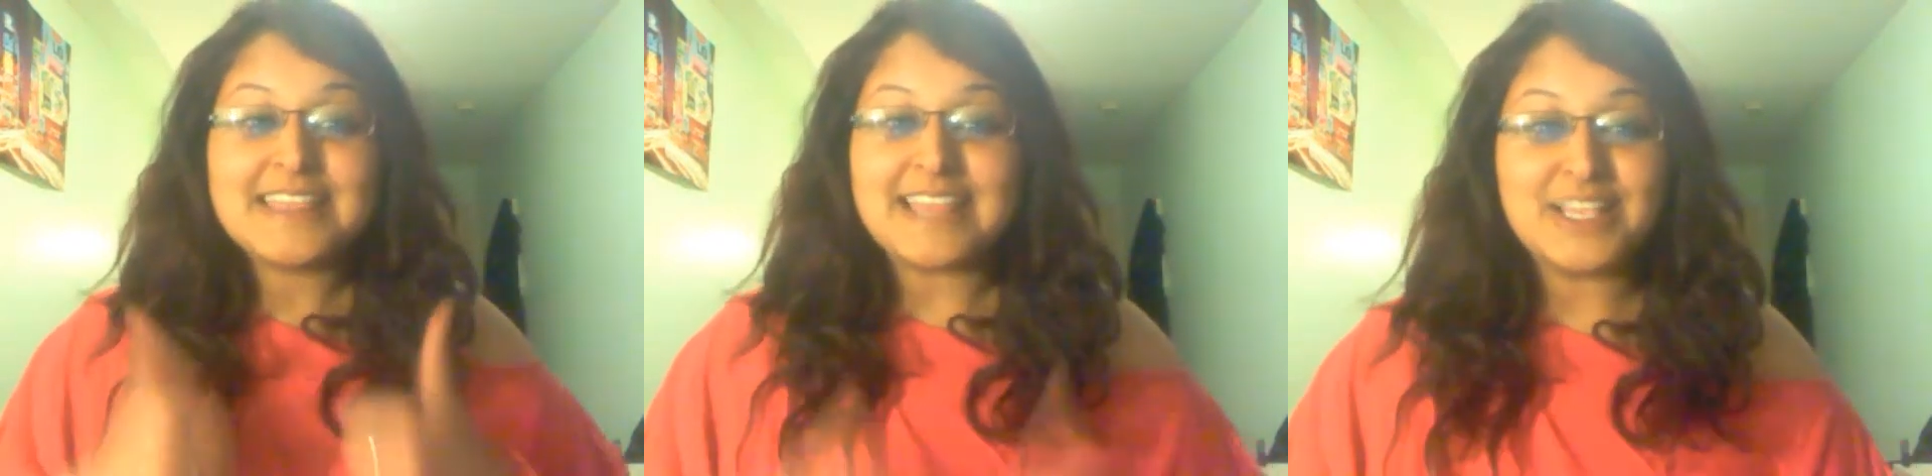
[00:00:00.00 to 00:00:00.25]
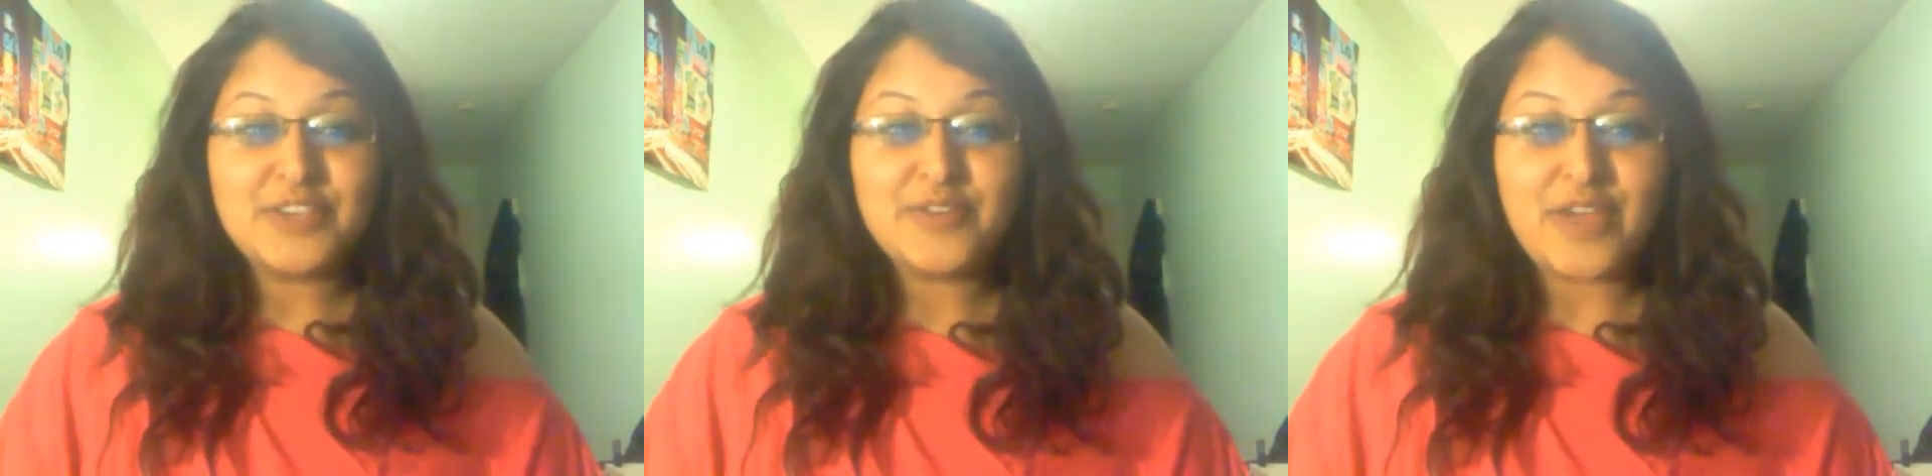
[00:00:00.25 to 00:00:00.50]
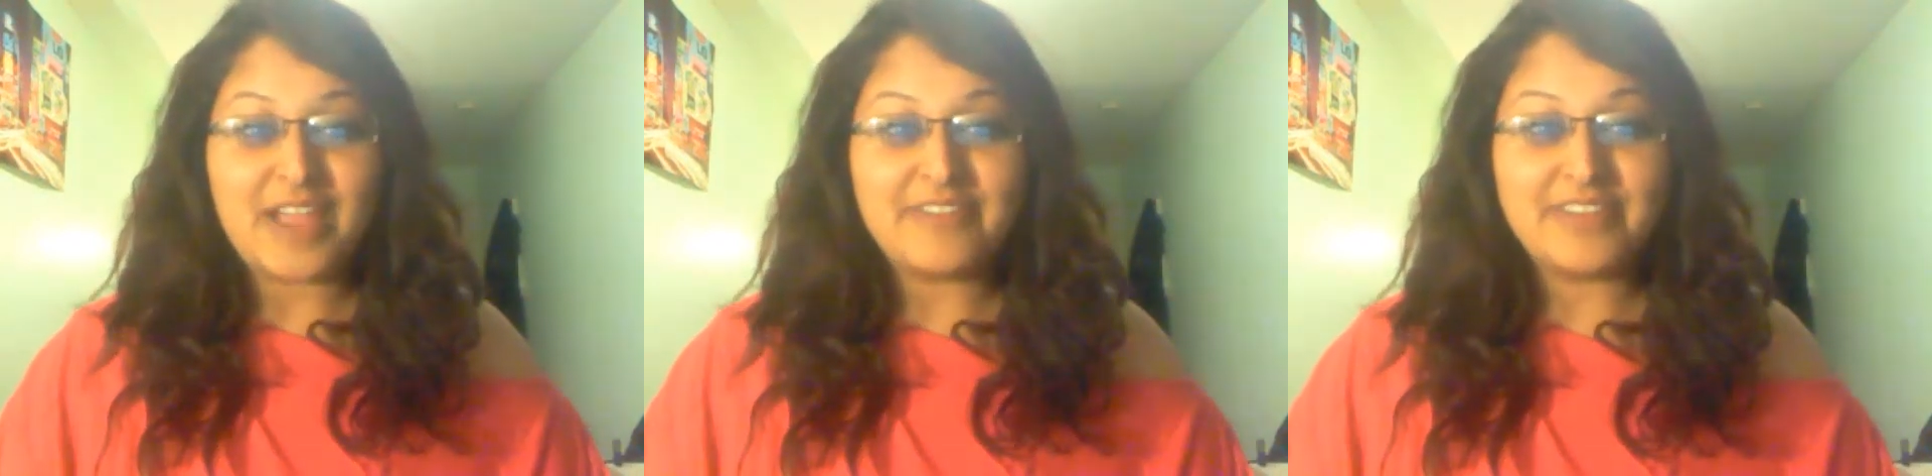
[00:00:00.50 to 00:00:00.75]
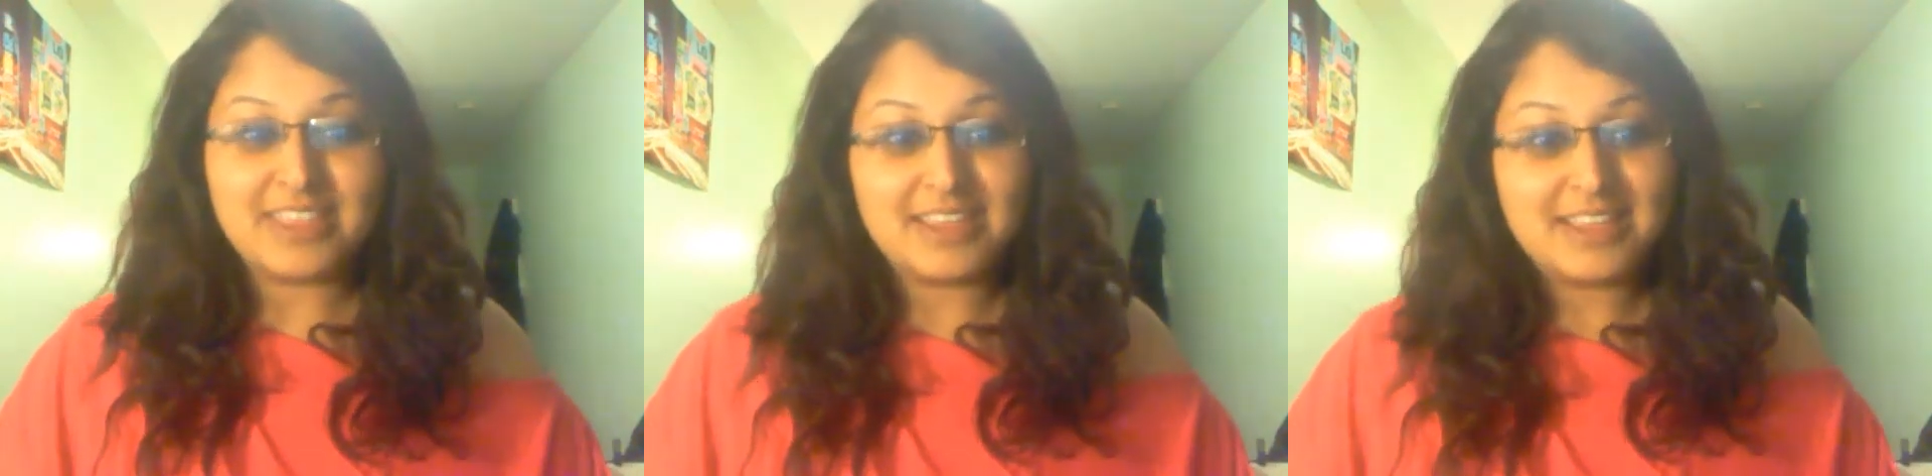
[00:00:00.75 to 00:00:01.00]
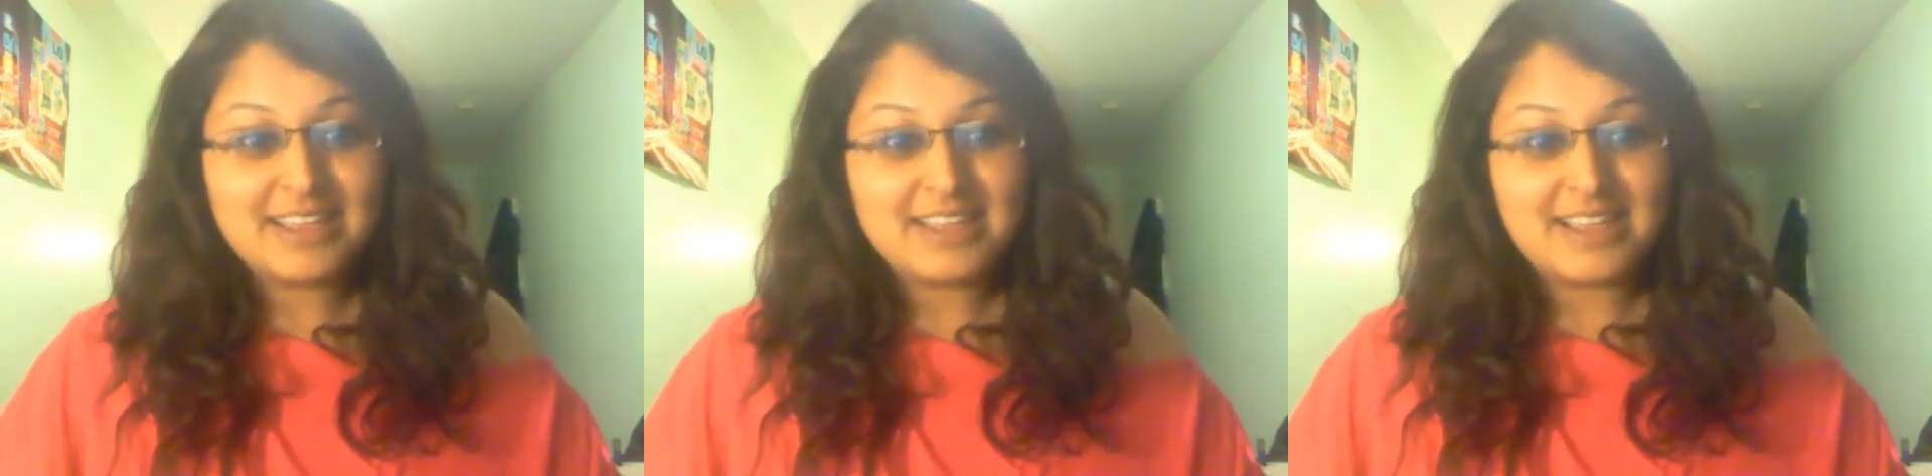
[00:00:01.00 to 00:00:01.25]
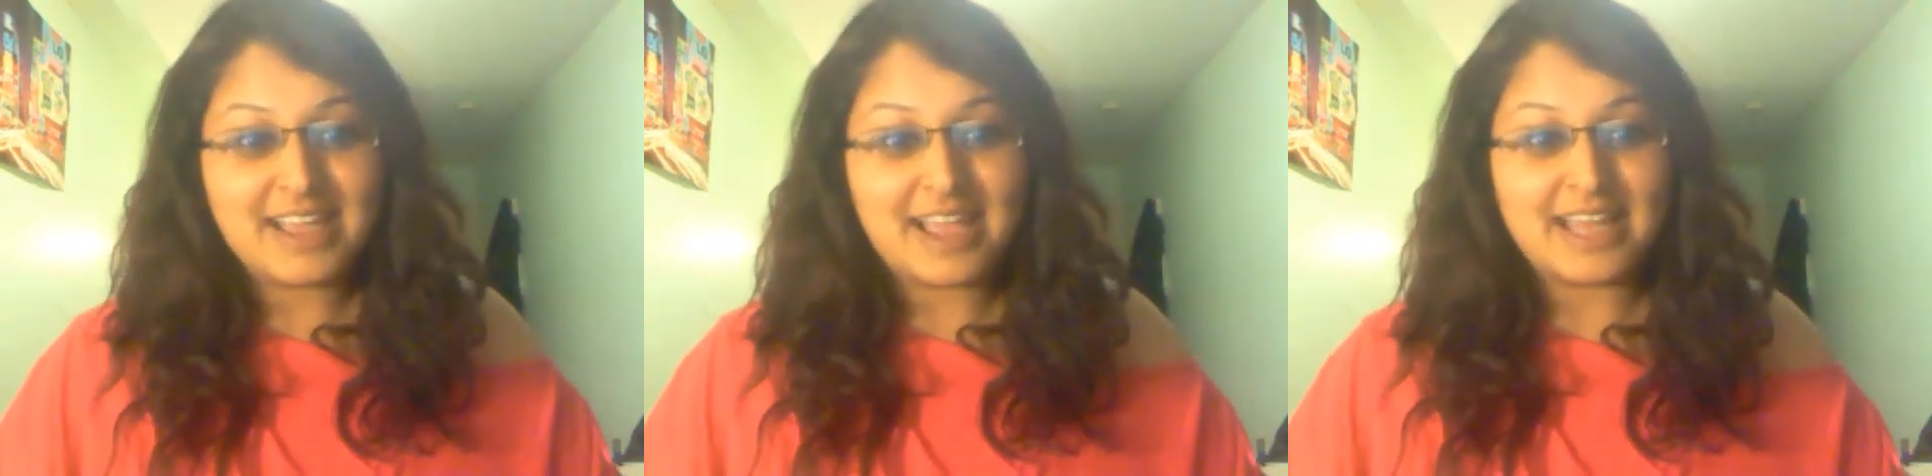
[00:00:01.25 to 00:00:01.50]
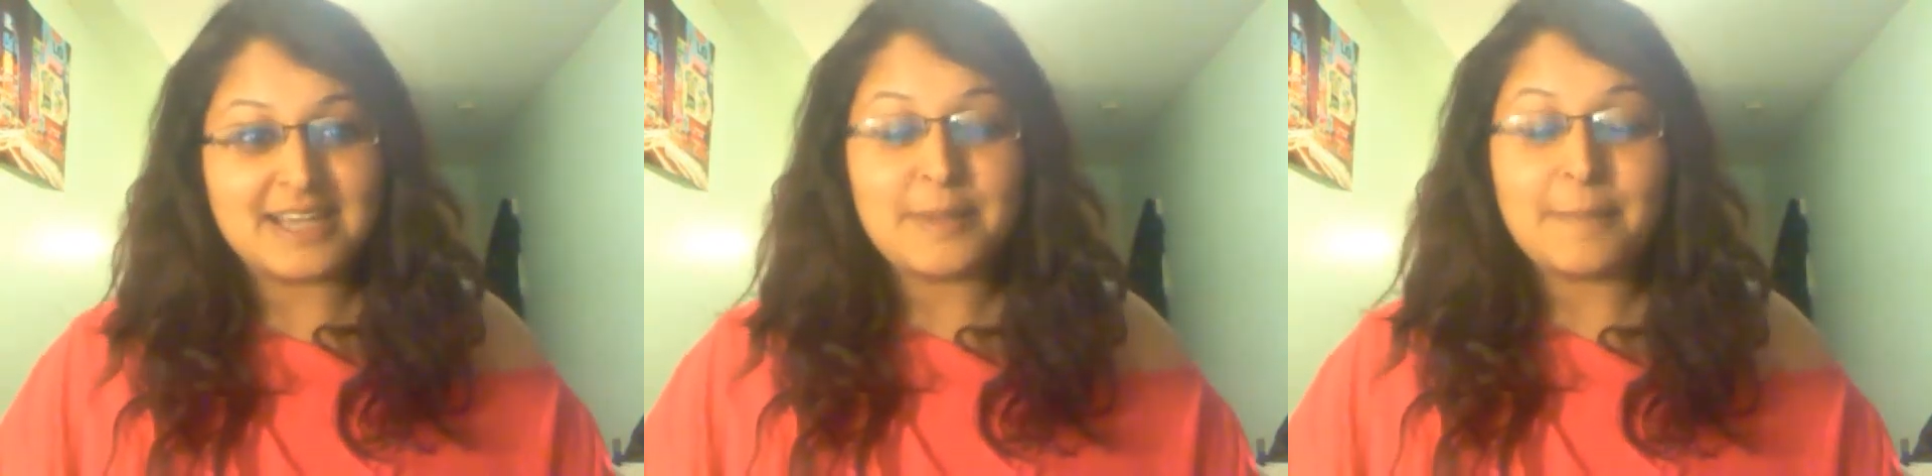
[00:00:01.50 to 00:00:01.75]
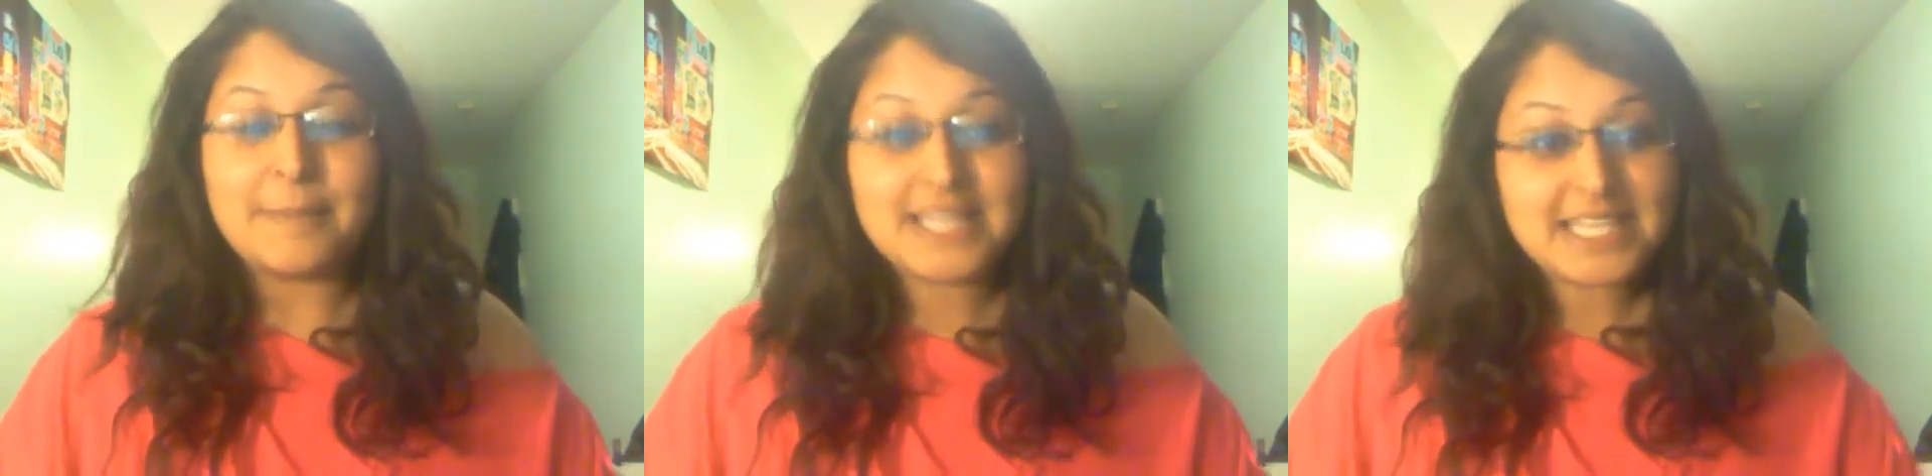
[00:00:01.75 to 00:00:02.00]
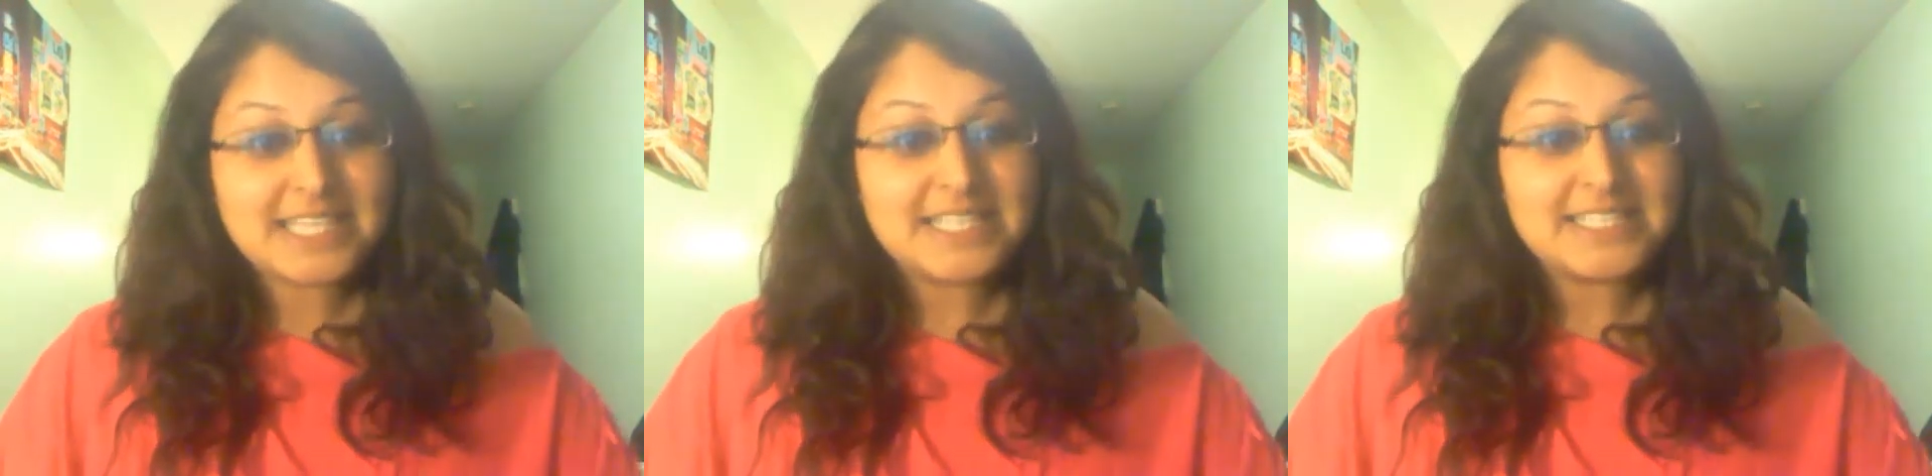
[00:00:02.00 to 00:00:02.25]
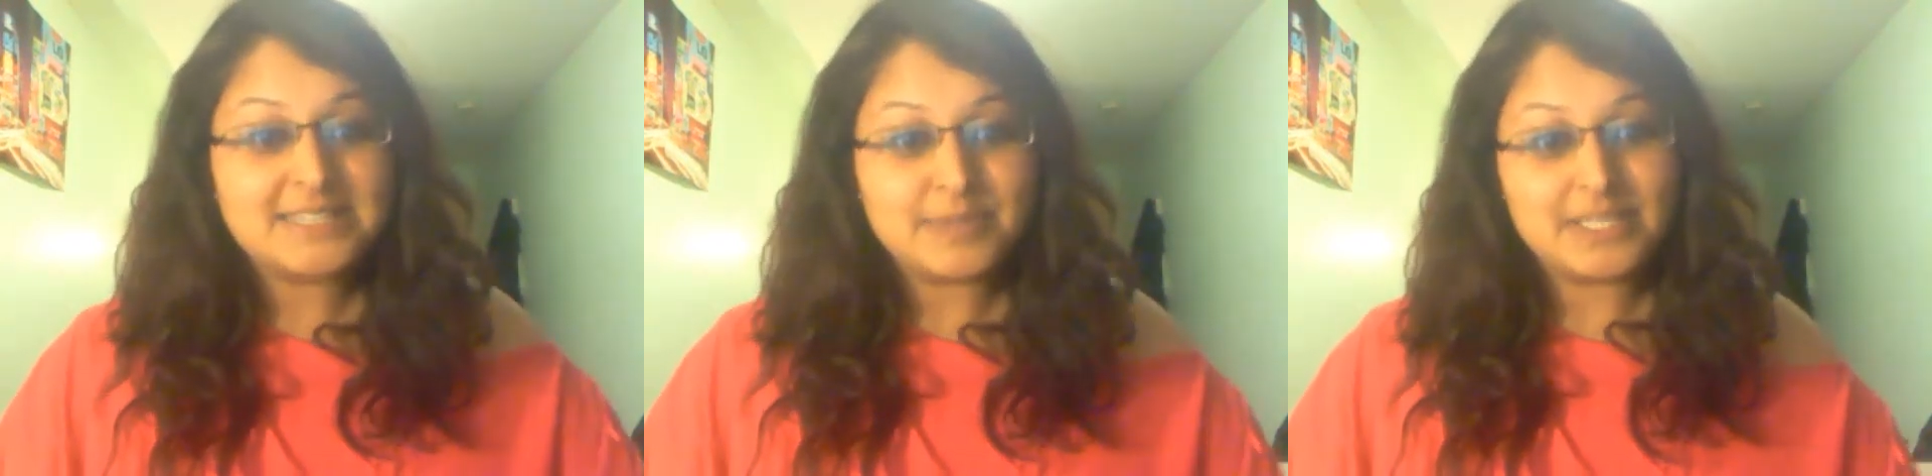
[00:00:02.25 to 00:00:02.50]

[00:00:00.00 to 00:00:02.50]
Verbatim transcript: Thank you for everything and please,